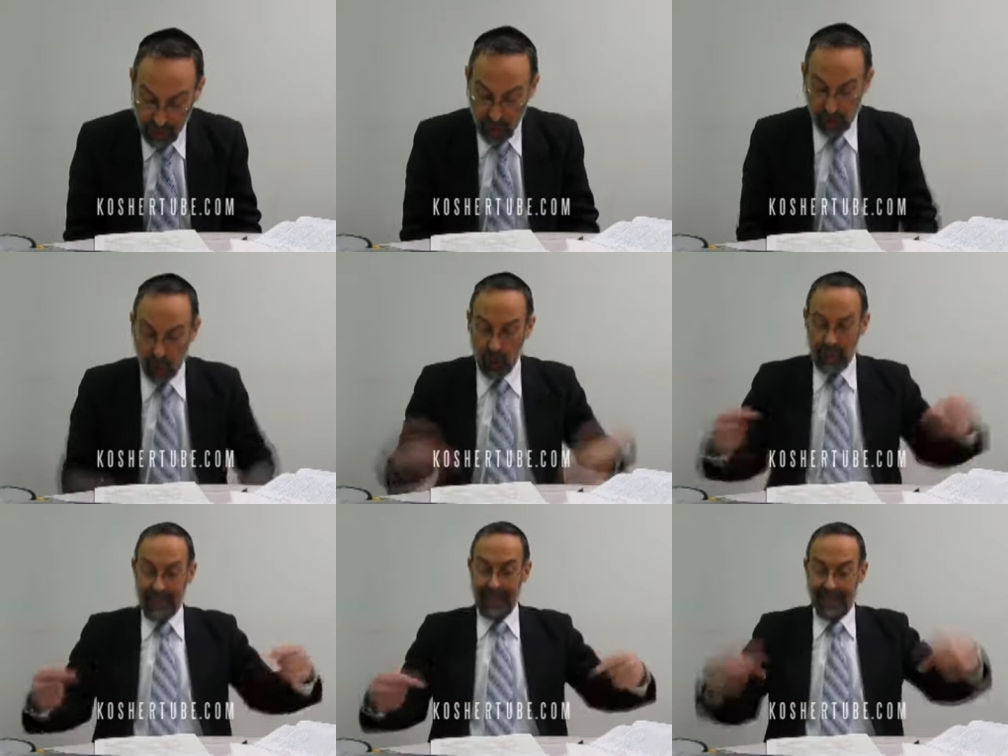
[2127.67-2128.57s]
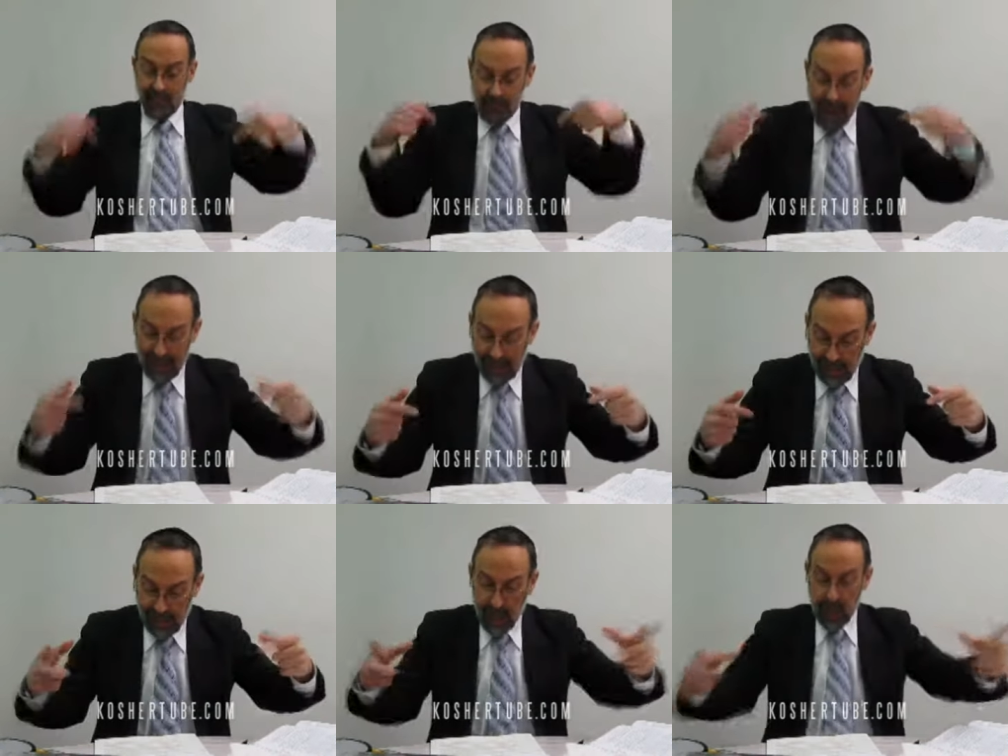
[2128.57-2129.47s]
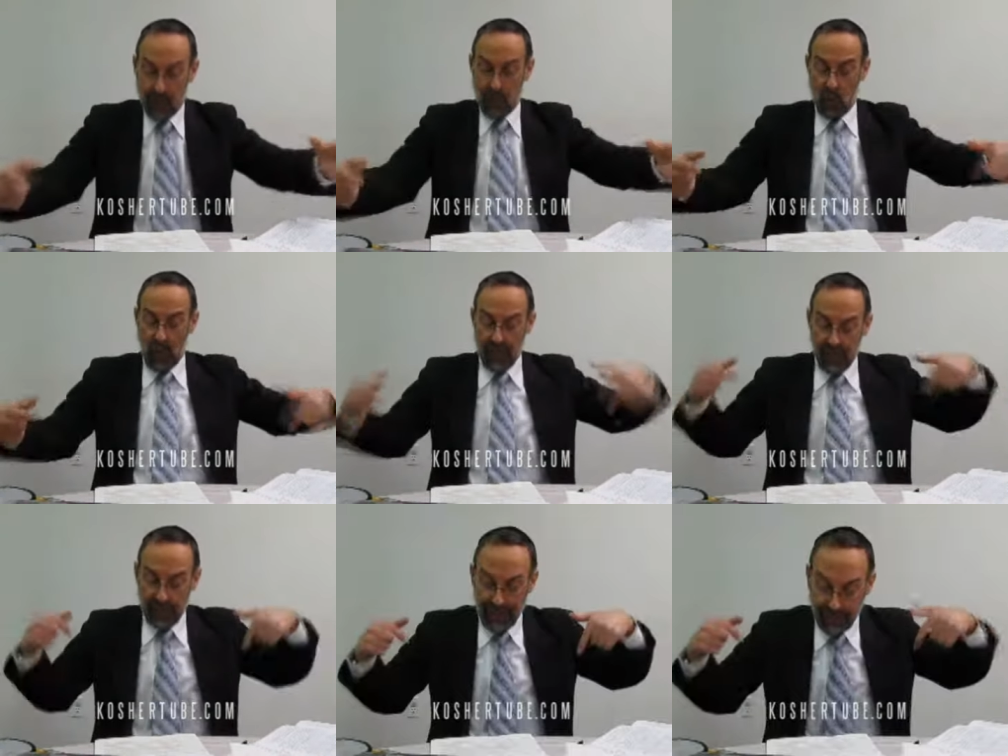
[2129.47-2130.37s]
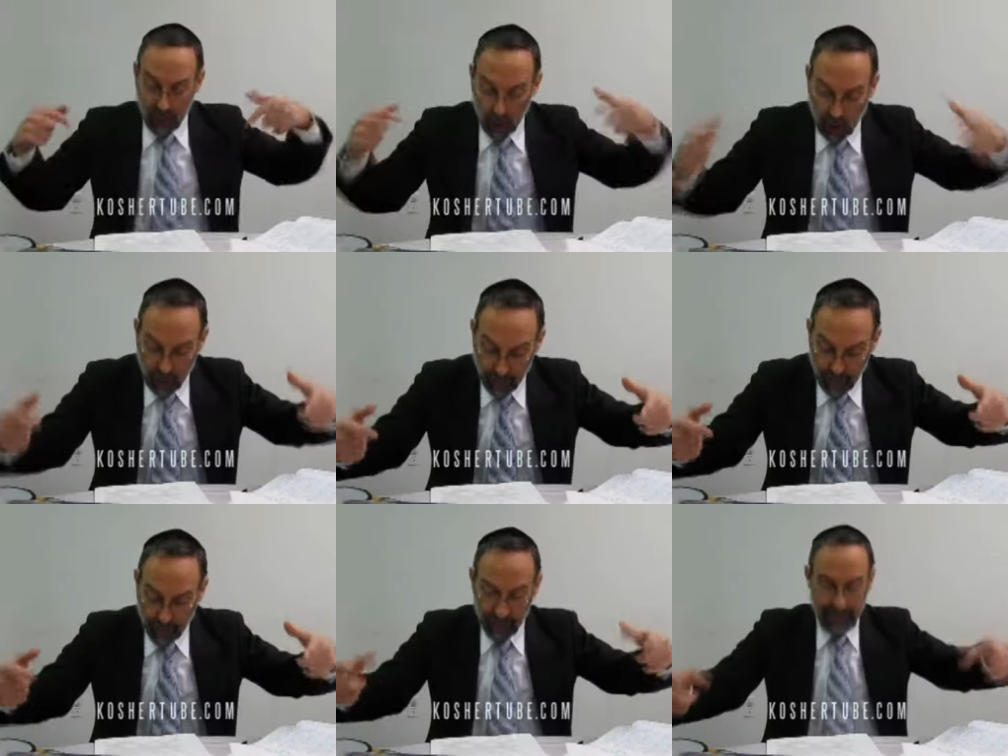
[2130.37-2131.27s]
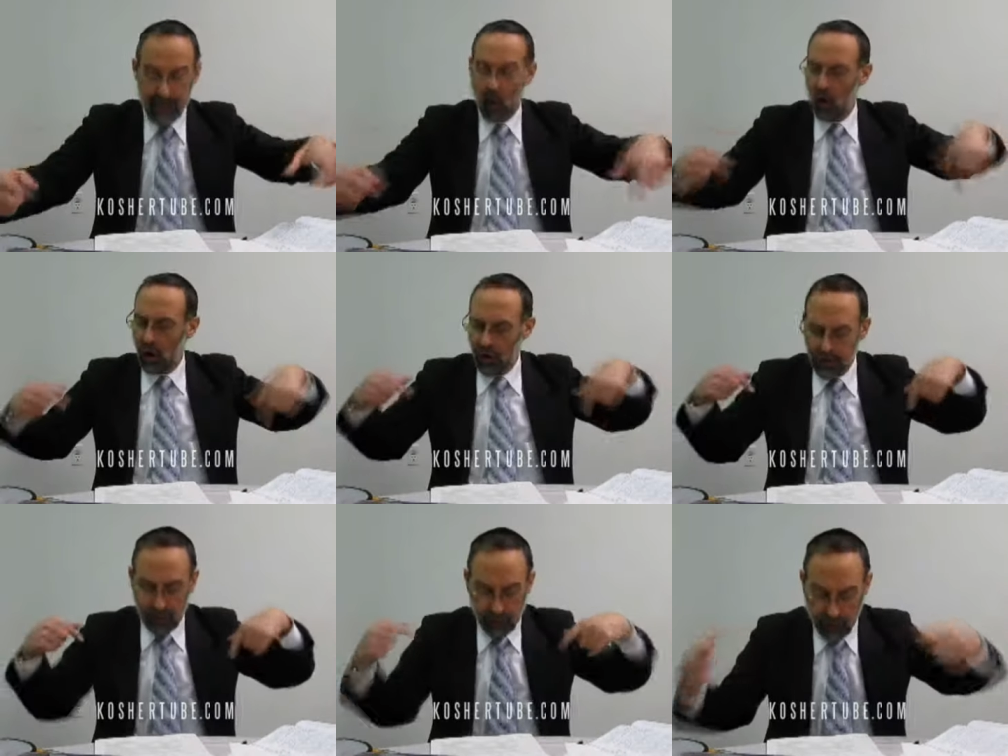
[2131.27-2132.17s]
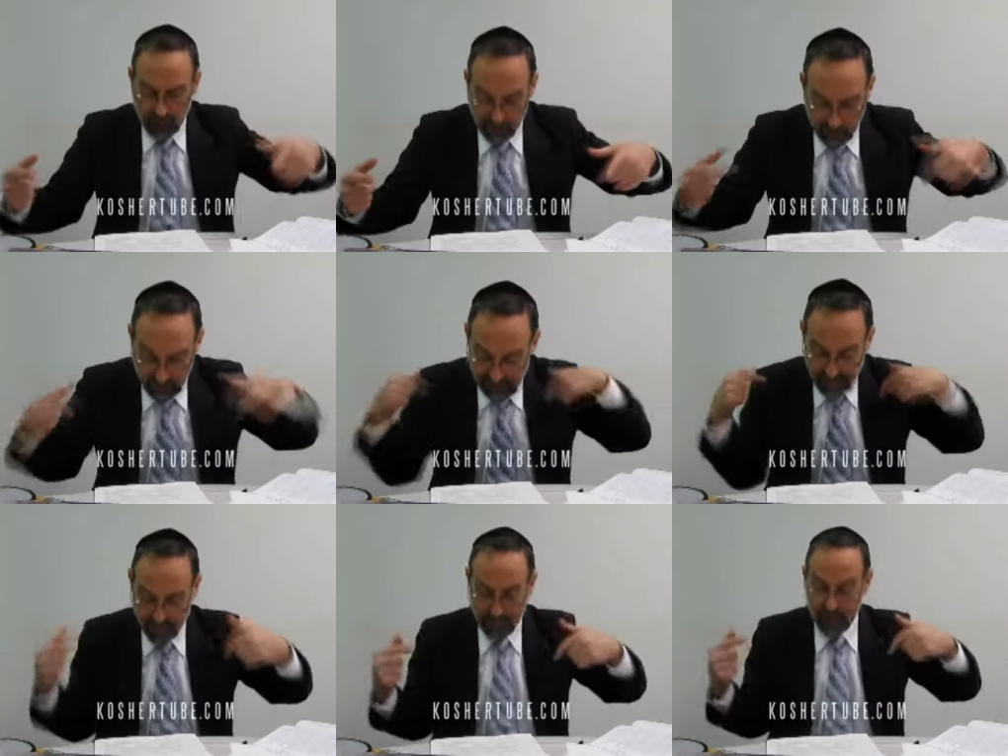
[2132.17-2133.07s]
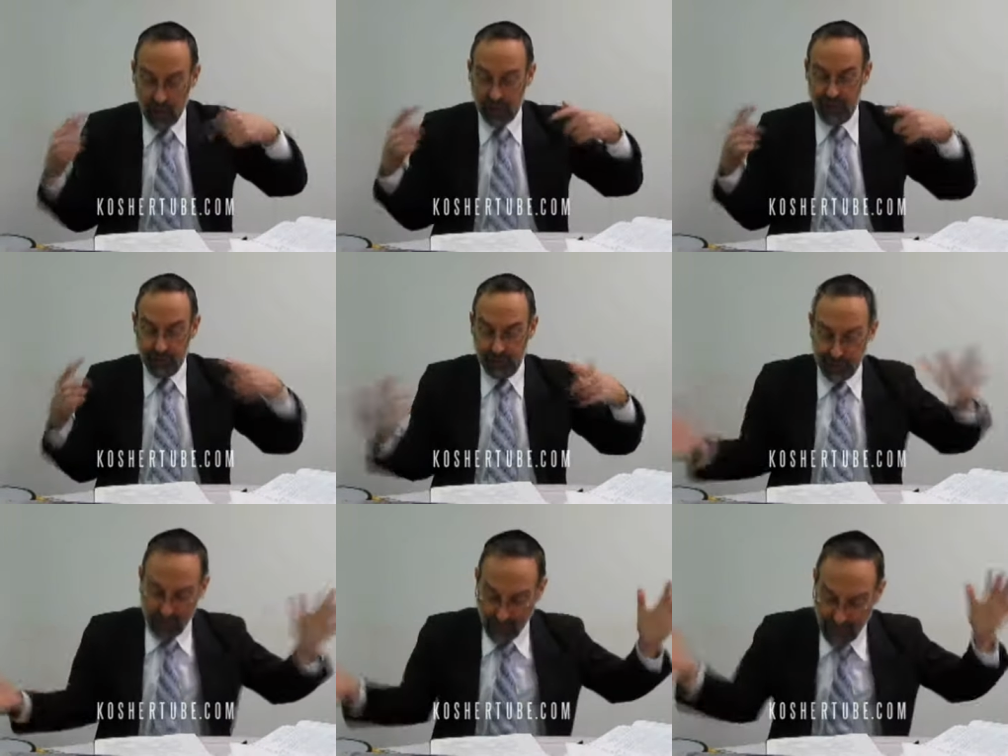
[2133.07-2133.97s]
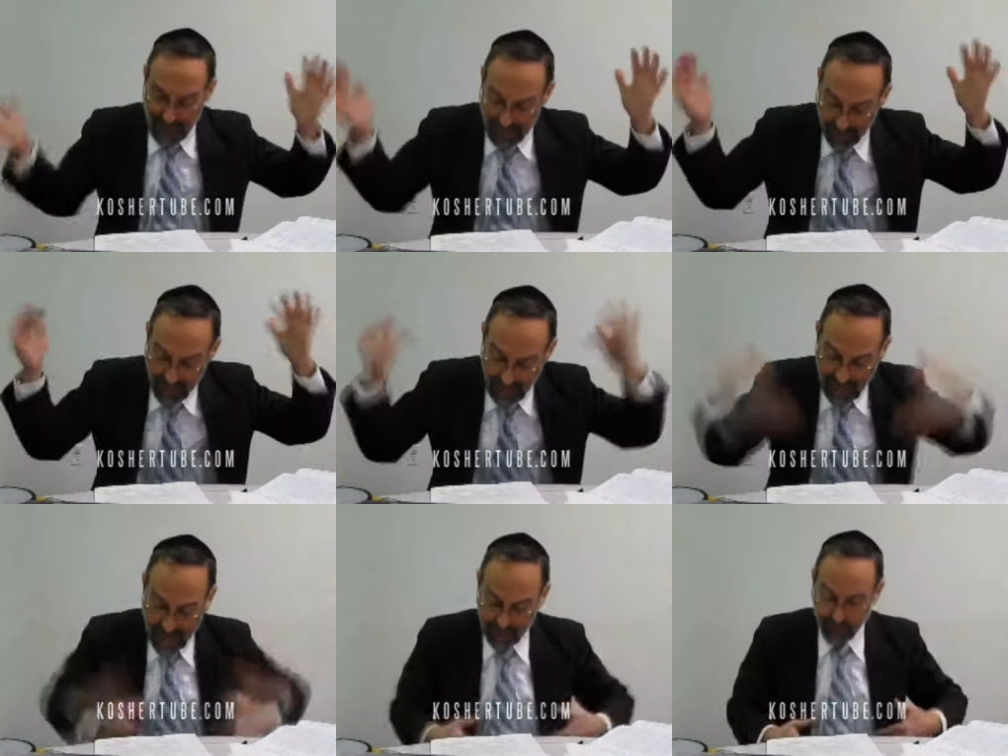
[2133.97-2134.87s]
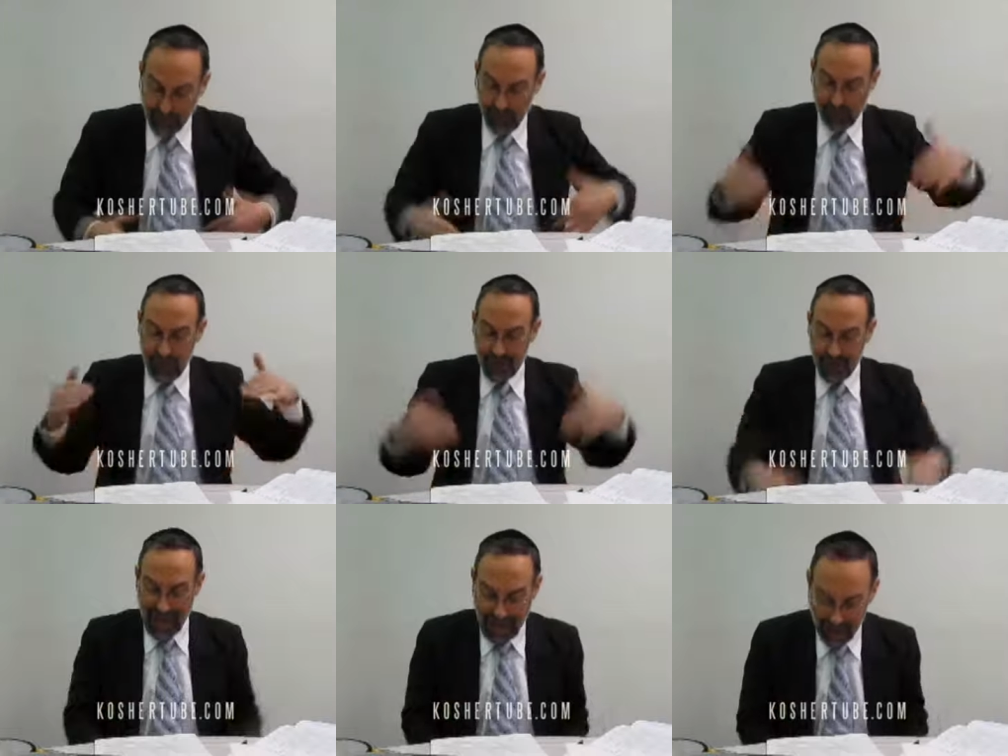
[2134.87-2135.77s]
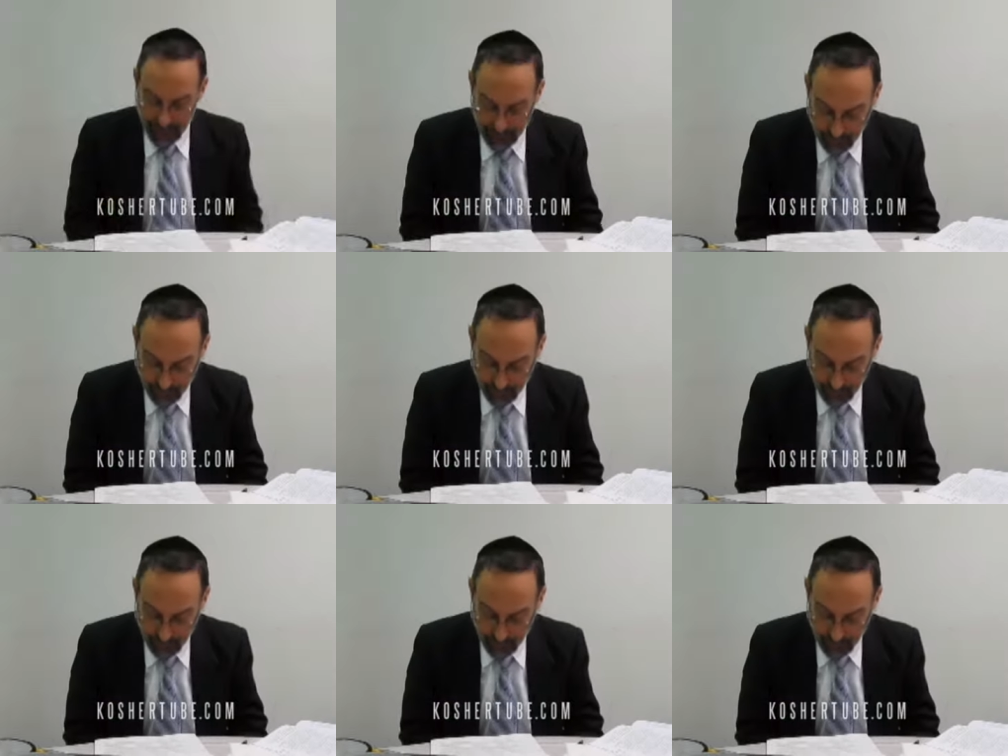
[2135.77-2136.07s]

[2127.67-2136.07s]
So it's a process. Number one, the eleven Kochavim, meaning all the Shvatim with the exception of Yosef himself, came down and first bowed down